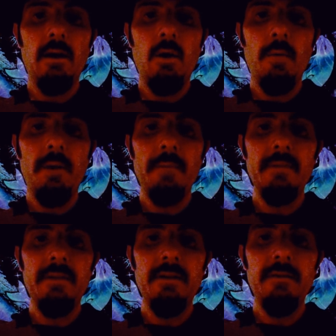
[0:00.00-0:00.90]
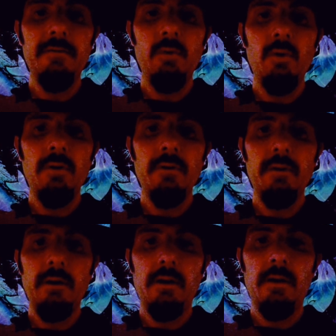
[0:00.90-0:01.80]
open up the floor
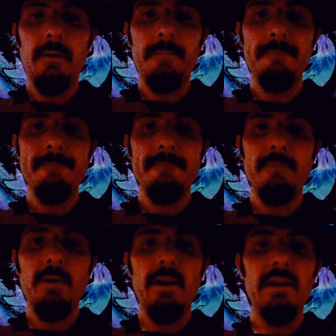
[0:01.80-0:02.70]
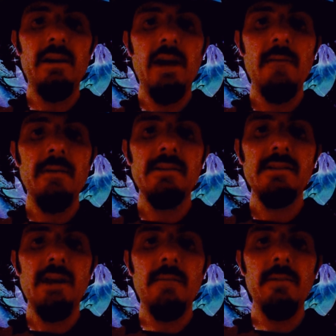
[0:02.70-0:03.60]
for any comments
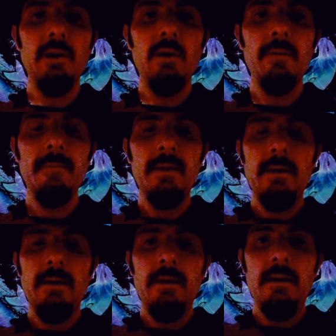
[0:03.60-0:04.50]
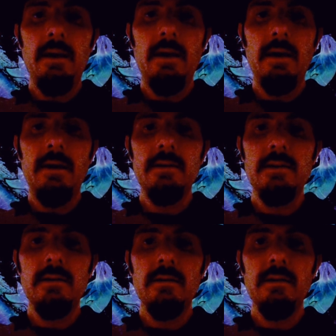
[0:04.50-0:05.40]
down below, and
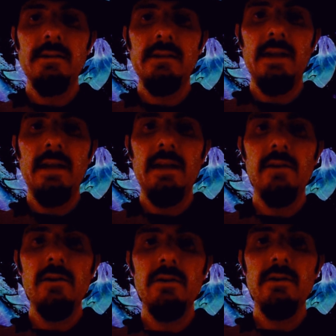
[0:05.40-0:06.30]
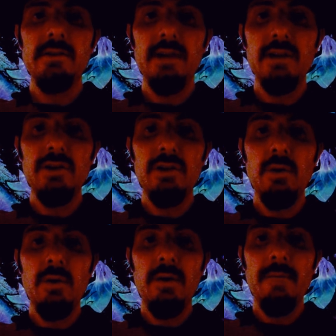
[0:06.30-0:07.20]
let's get a good discussion
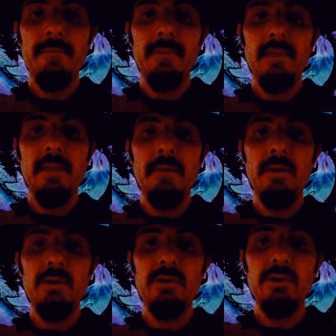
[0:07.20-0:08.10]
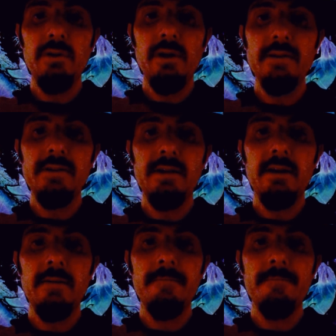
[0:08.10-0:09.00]
going. Let me know what your thoughts
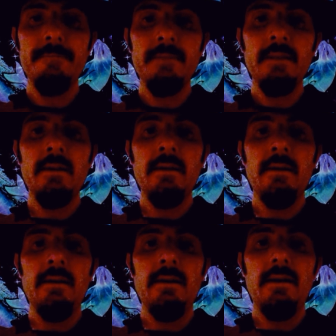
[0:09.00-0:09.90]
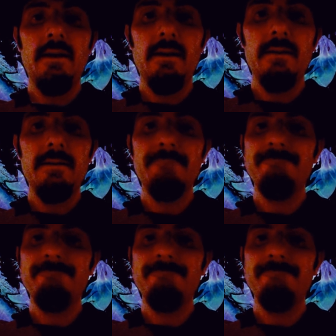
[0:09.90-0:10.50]
are, and